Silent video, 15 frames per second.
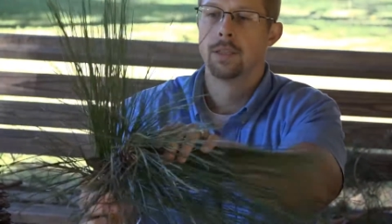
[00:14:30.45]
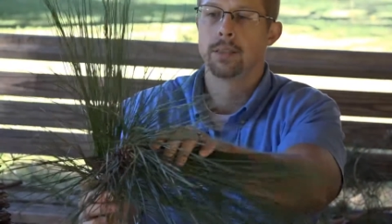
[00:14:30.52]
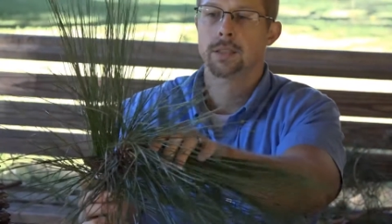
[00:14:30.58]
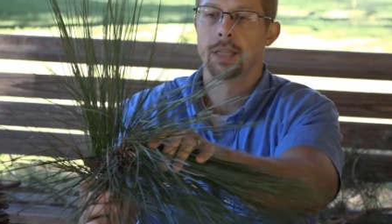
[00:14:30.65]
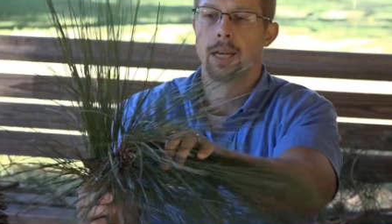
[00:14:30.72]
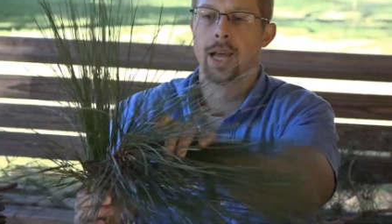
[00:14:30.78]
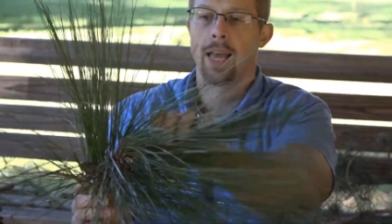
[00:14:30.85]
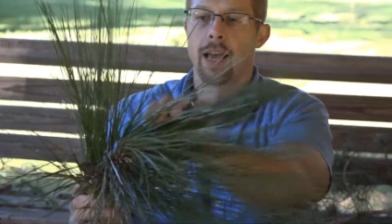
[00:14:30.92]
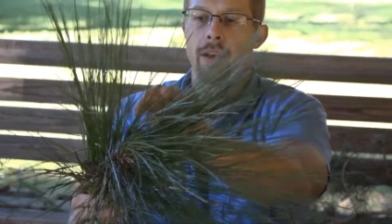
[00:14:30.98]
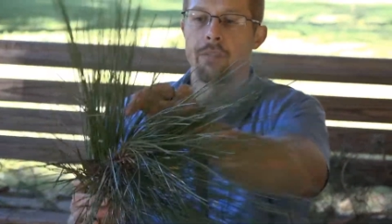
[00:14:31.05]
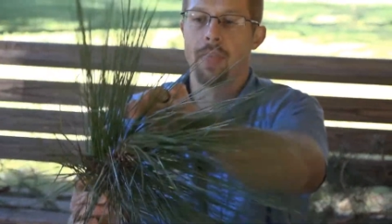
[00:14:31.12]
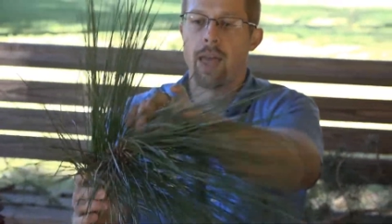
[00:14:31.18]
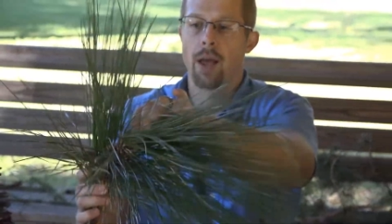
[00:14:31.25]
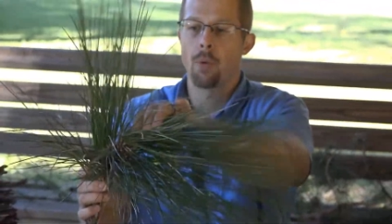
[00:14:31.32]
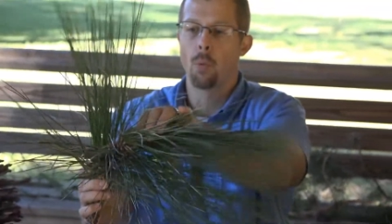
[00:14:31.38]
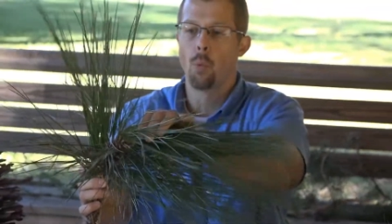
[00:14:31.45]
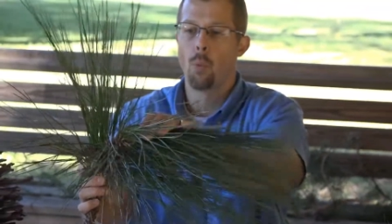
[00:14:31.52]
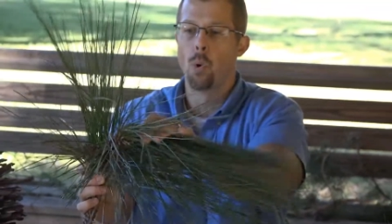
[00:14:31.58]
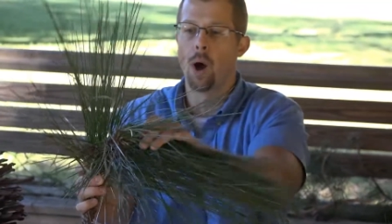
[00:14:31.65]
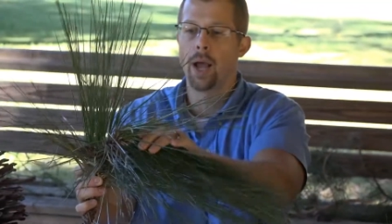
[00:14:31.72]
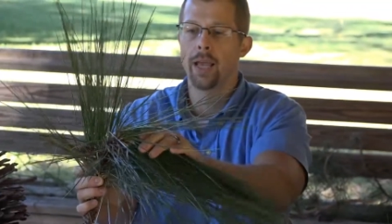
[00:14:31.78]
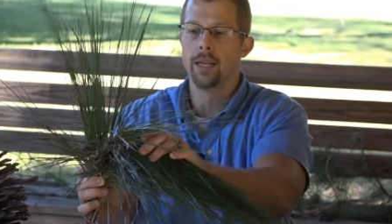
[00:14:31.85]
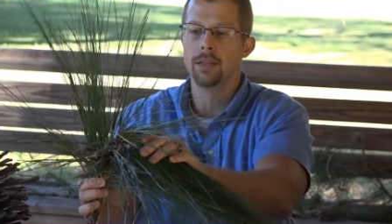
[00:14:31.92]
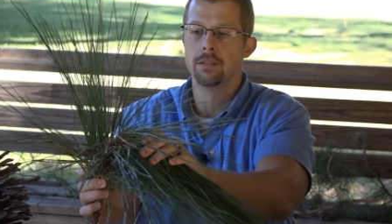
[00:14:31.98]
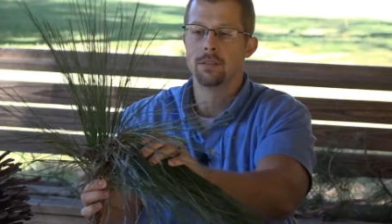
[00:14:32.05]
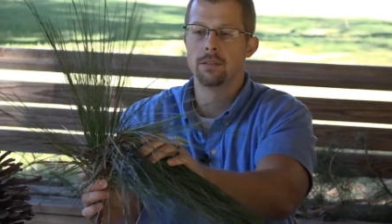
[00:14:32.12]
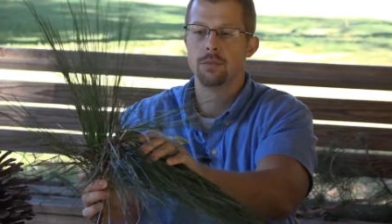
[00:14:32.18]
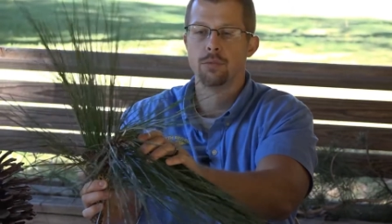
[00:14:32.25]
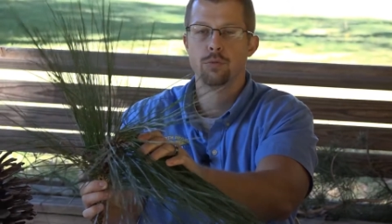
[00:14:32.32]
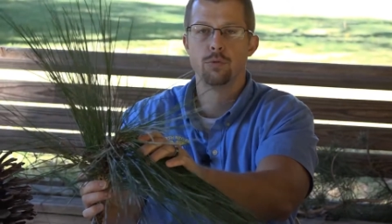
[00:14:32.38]
It's going to have that white
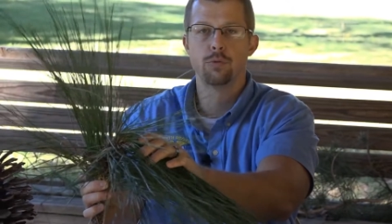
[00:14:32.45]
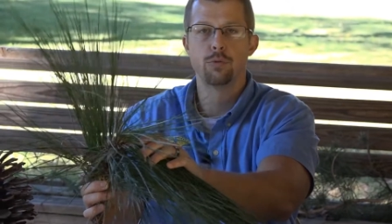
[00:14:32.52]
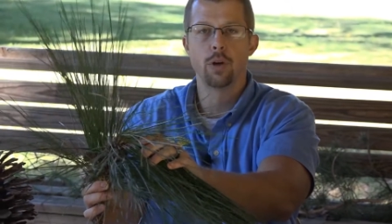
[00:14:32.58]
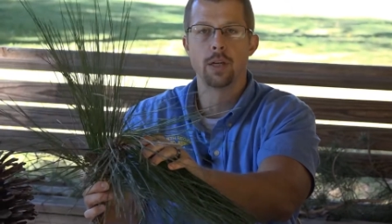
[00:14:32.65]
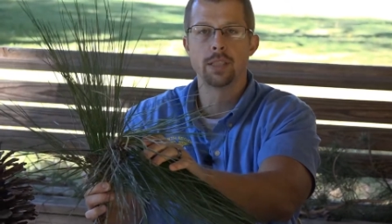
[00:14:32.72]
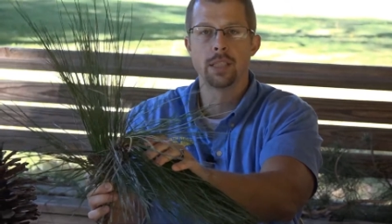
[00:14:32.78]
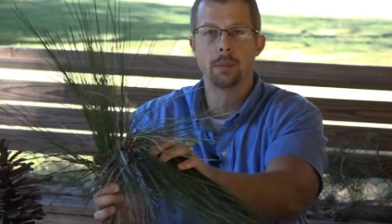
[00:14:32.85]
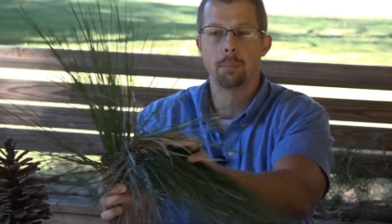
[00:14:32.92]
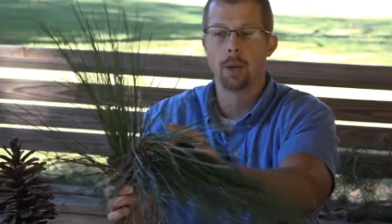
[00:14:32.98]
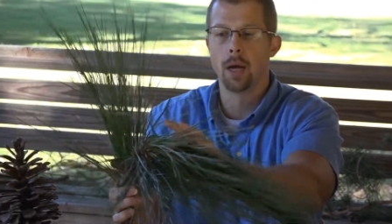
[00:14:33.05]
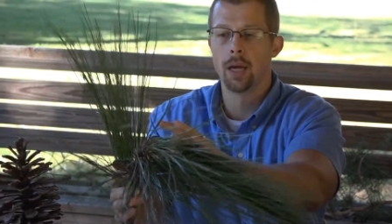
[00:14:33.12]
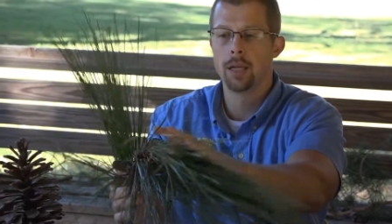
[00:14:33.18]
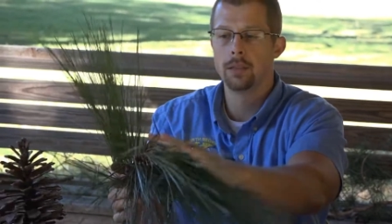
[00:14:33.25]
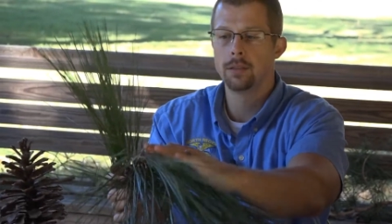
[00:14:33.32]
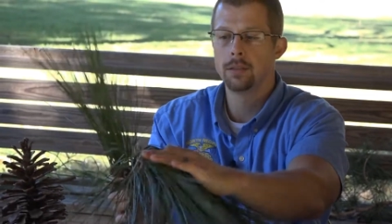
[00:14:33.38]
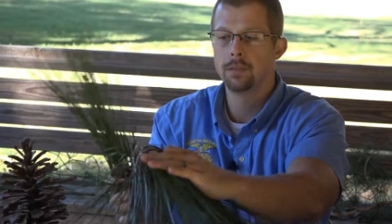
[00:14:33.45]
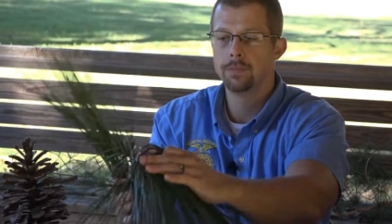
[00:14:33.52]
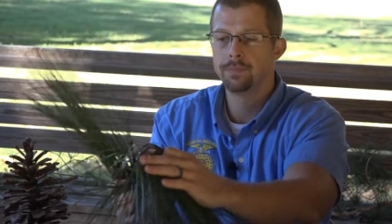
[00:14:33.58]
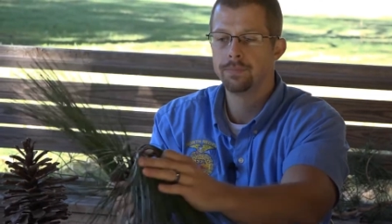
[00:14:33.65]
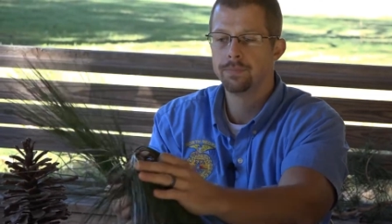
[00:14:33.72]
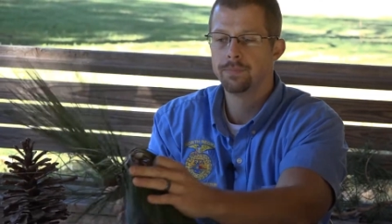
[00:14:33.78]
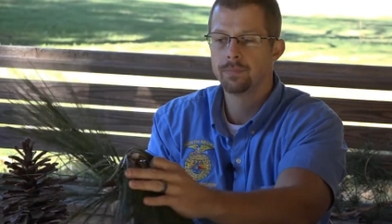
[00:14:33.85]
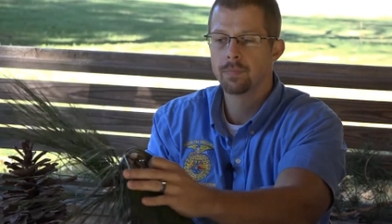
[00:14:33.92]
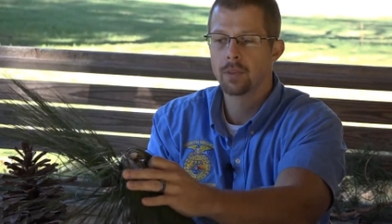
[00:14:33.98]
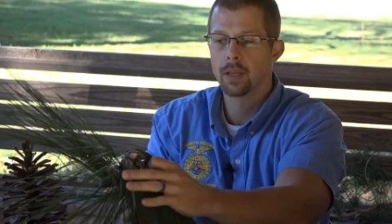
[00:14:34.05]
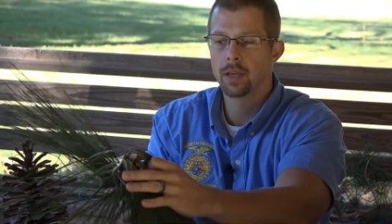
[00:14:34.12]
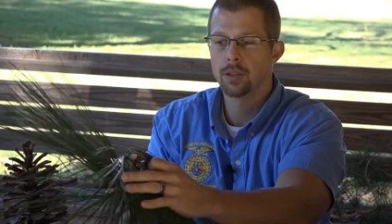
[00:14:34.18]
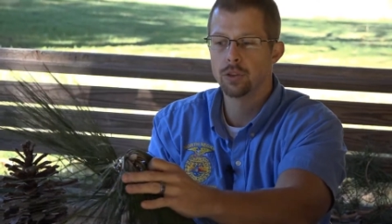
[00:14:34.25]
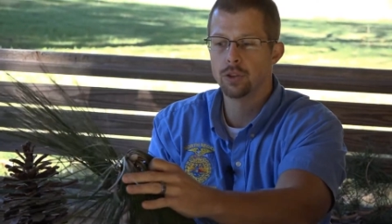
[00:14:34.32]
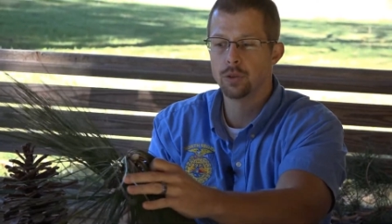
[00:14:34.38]
fuzzy bud,
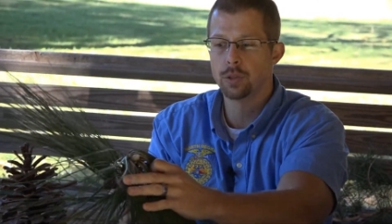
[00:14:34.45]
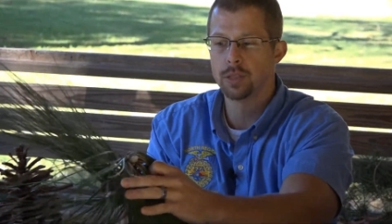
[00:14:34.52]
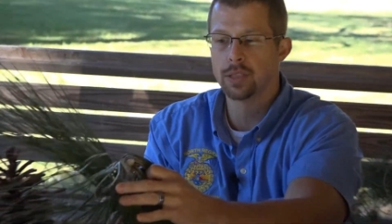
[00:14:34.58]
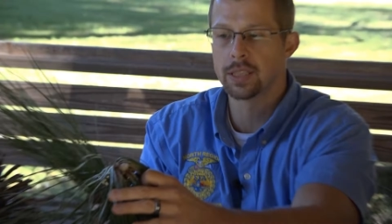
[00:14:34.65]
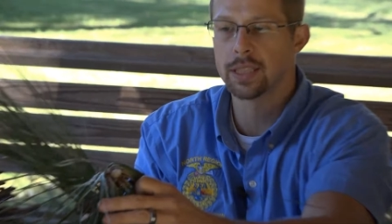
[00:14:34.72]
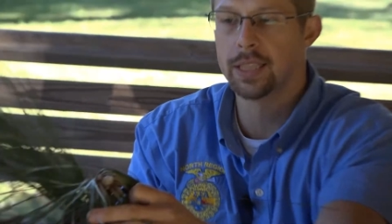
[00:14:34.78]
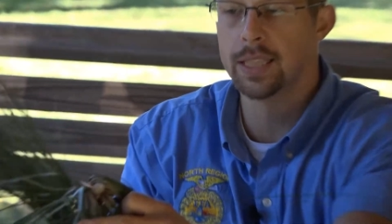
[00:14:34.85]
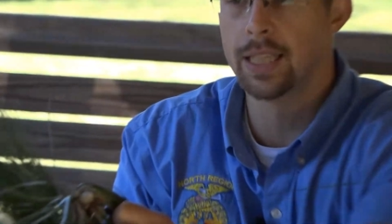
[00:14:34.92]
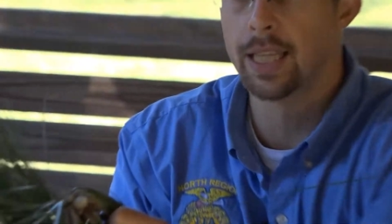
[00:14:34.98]
as you can see